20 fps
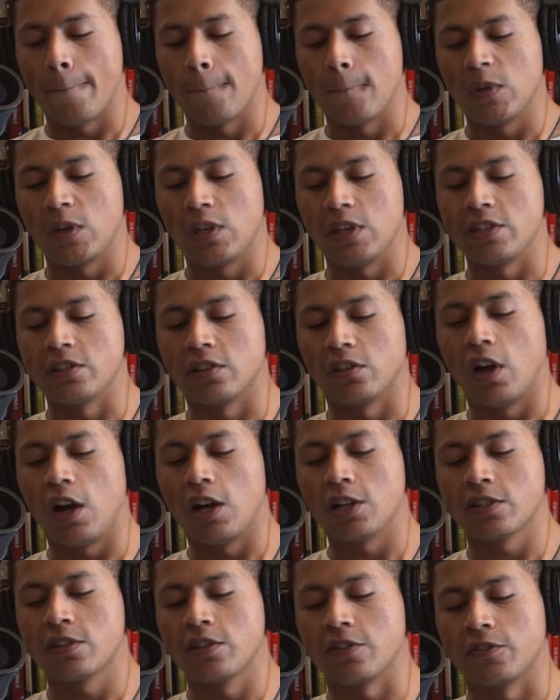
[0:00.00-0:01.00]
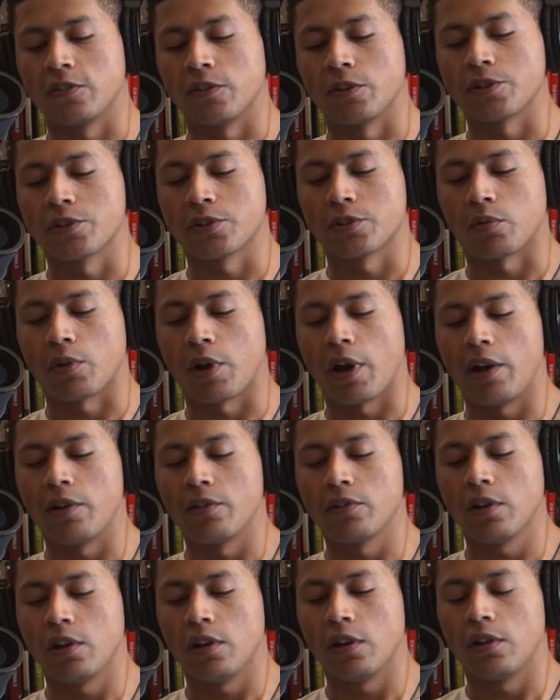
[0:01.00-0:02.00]
He's lost in the first
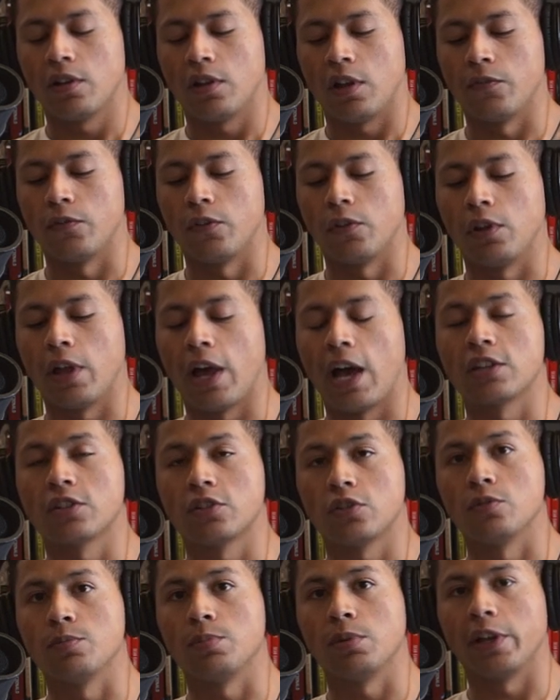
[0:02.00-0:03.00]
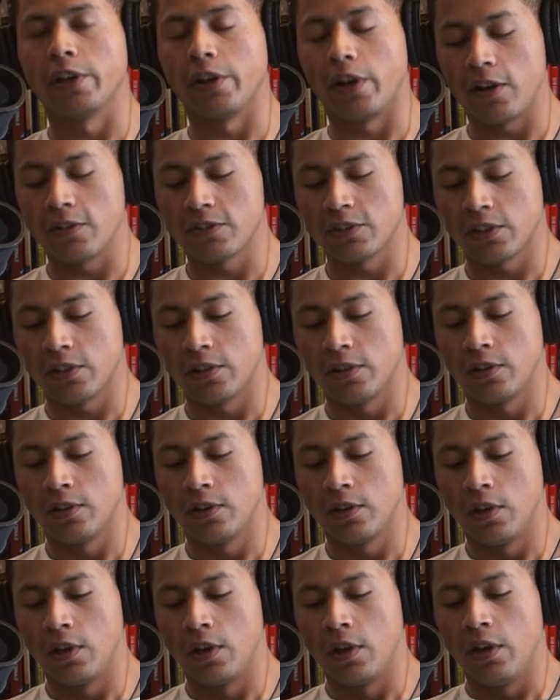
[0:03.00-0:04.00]
round of the last two playoffs.
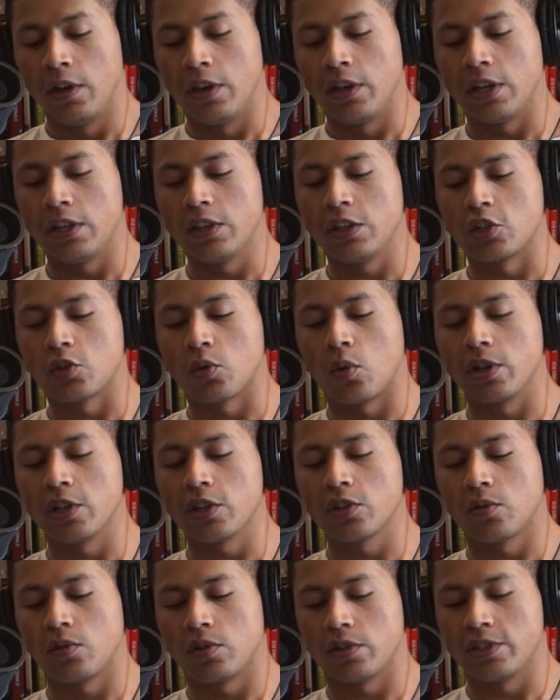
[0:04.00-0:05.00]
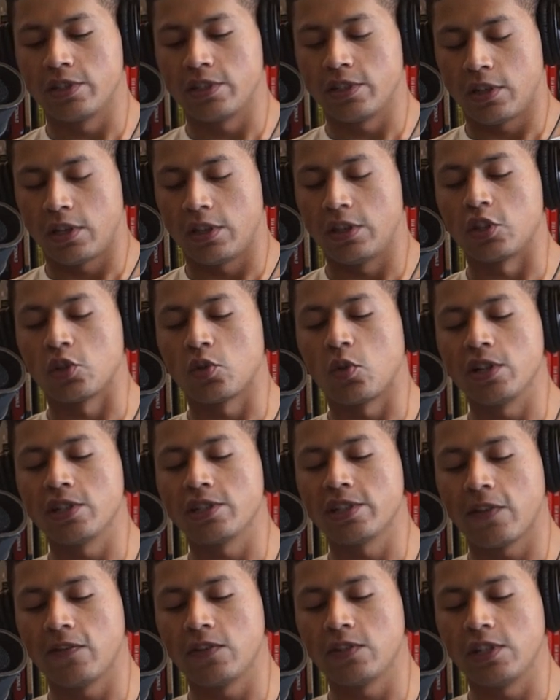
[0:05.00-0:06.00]
In the
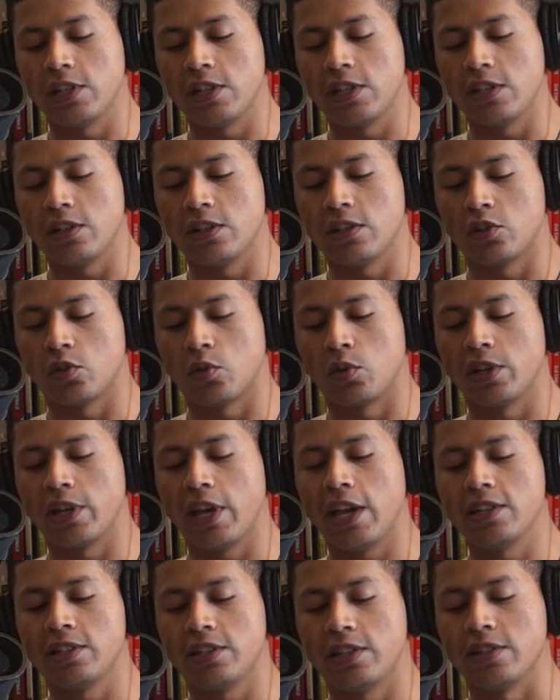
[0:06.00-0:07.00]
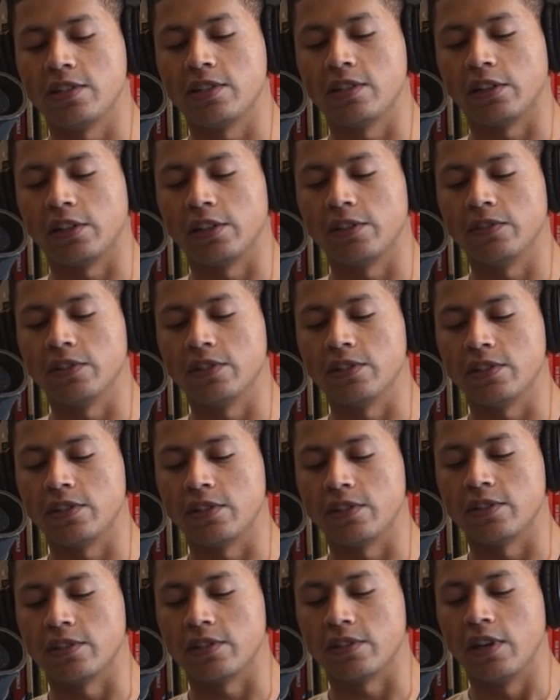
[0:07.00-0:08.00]
2017-2018 Cleveland
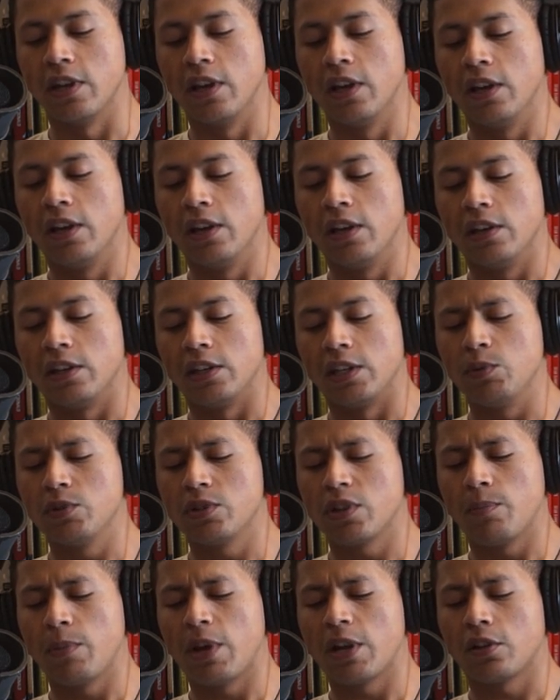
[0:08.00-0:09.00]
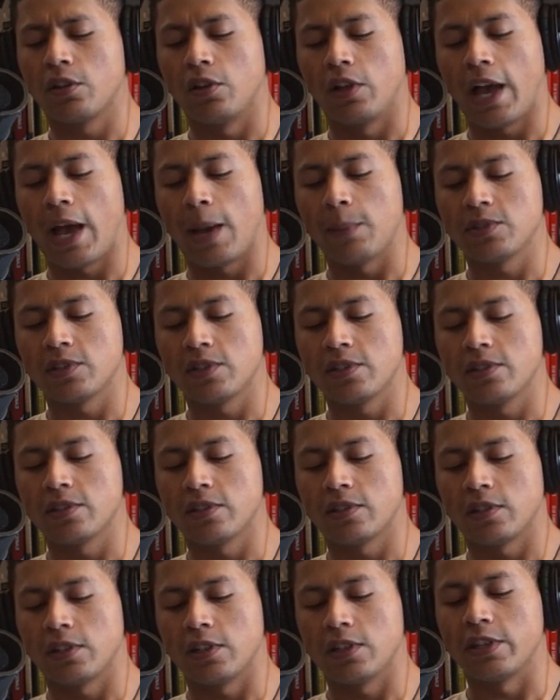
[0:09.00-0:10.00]
season, he was on medical
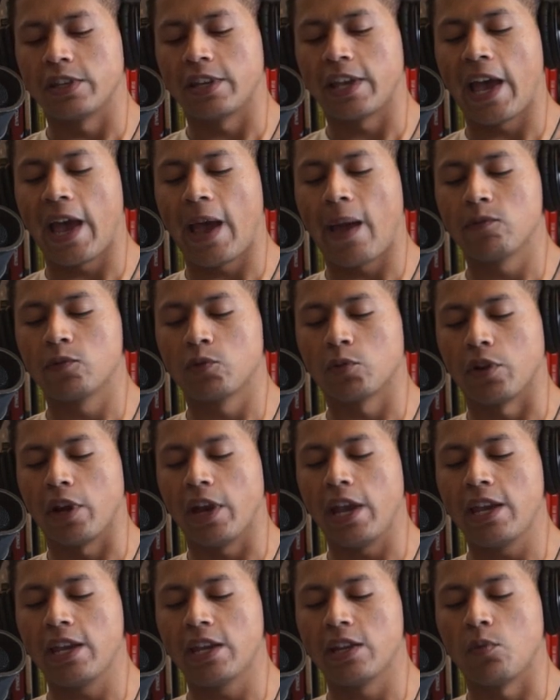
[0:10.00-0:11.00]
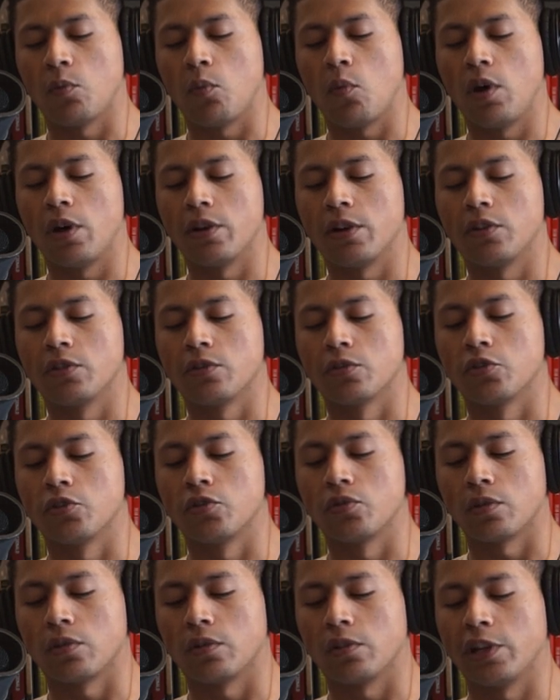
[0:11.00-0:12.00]
absence, and the Cavs were 8-1 under
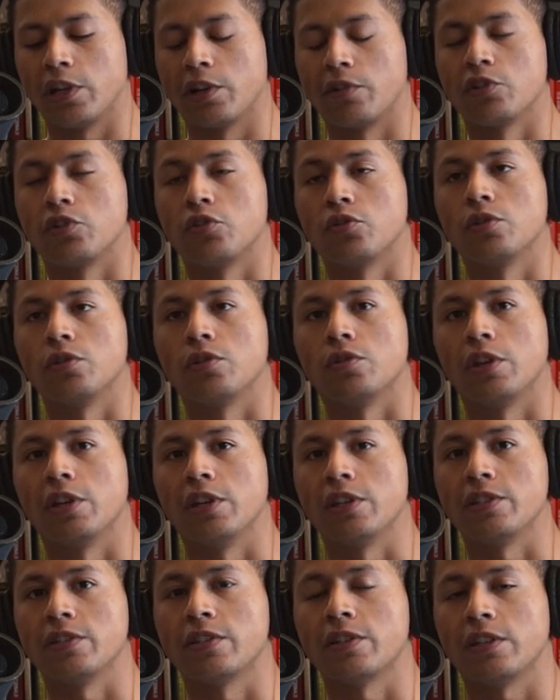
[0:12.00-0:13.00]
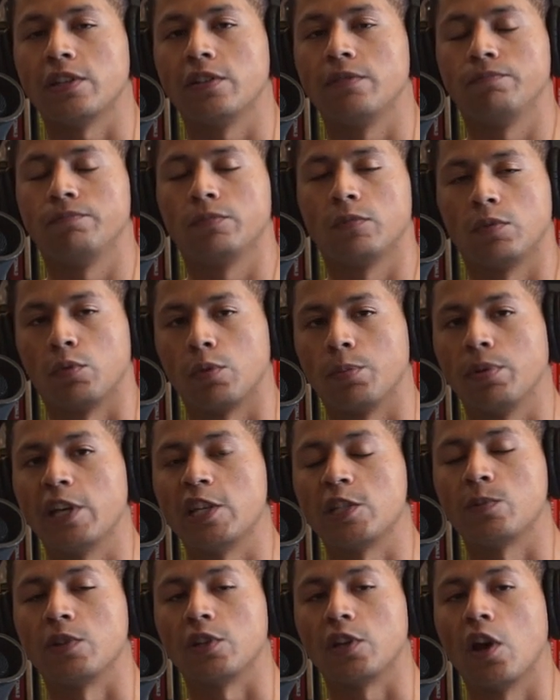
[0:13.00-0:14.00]
Larry Drew, his
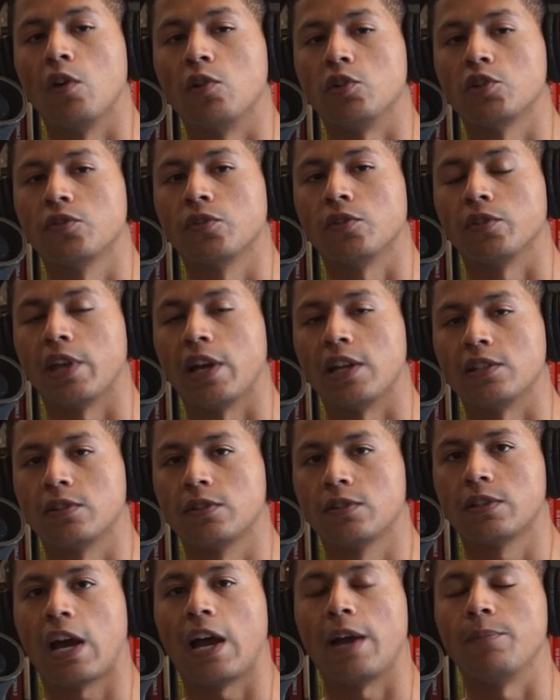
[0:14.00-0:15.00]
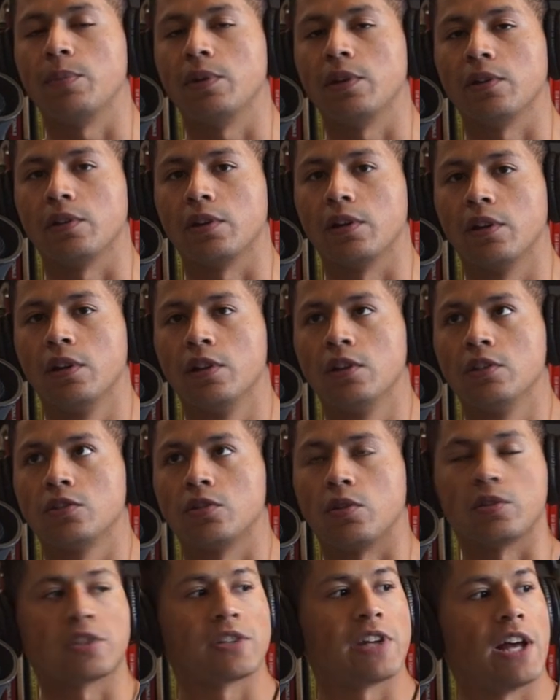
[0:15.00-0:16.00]
replacement coach for that time period.
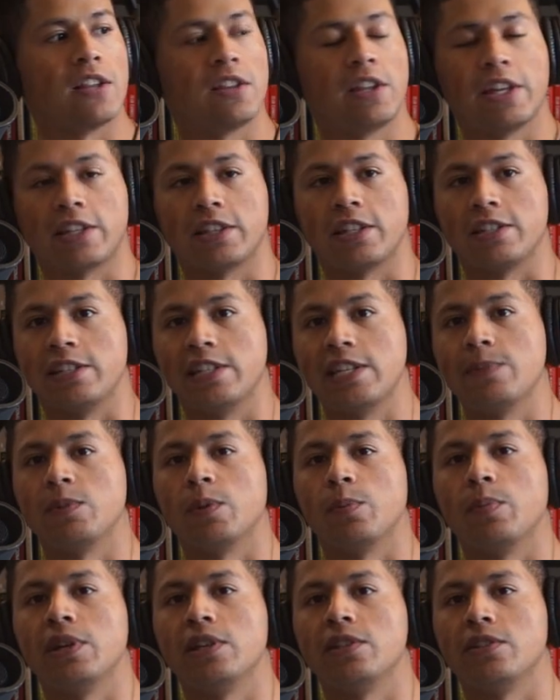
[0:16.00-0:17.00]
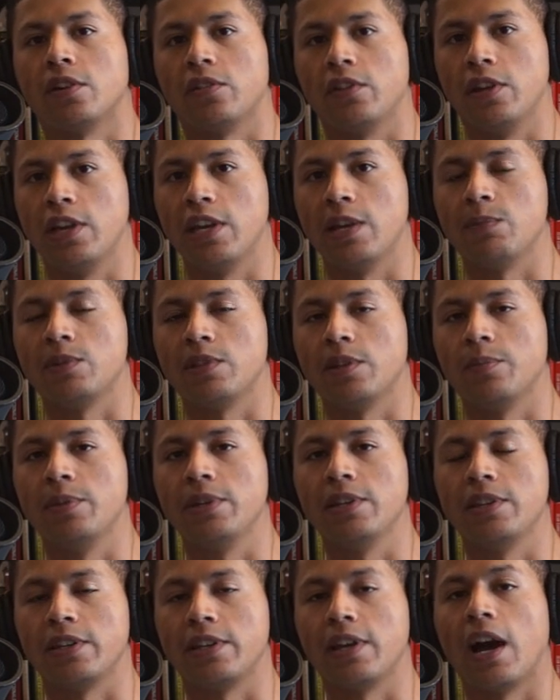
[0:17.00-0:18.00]
So it's not like the team depends on him to
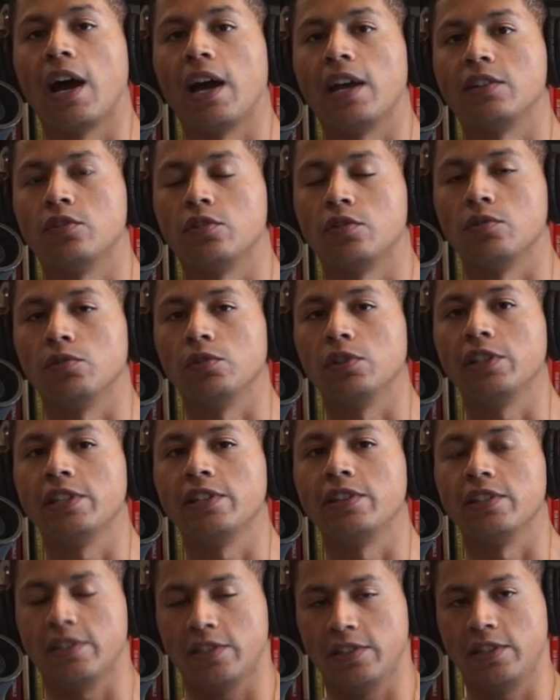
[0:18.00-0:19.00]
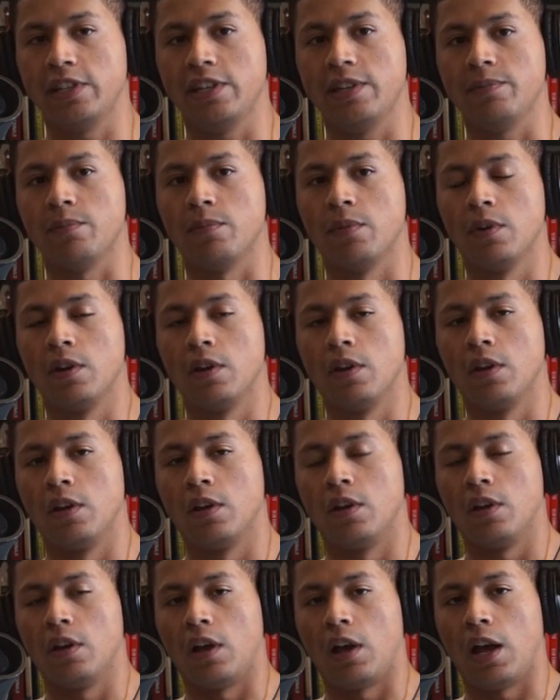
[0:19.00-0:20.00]
be the guy to lead this team
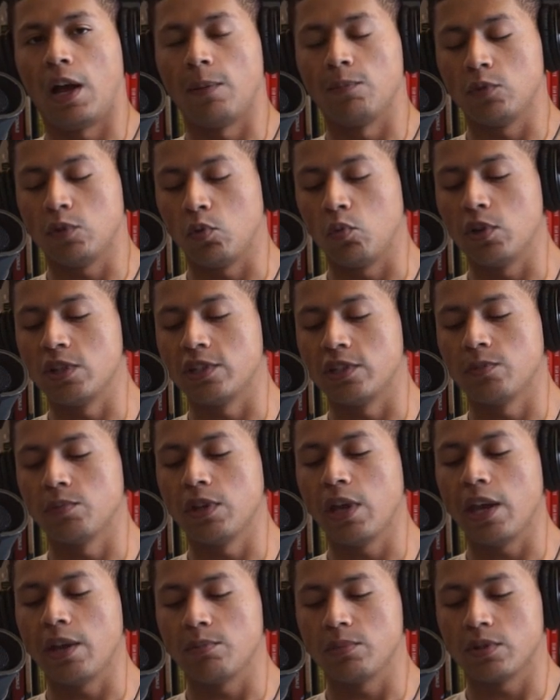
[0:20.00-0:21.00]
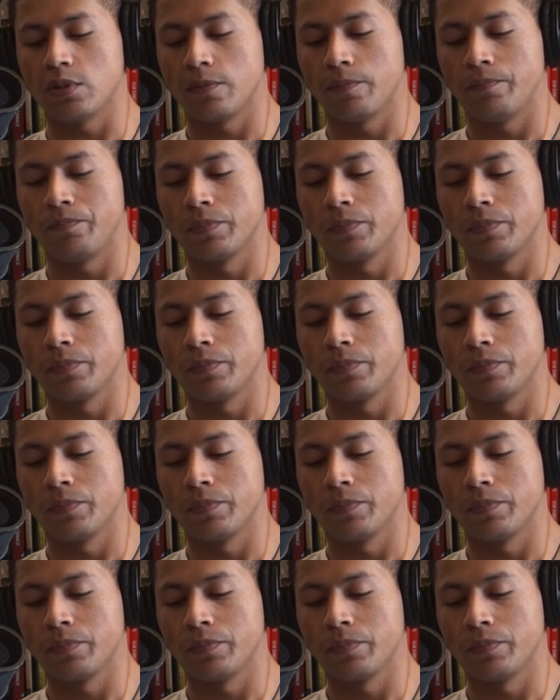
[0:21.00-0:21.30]
to win some games.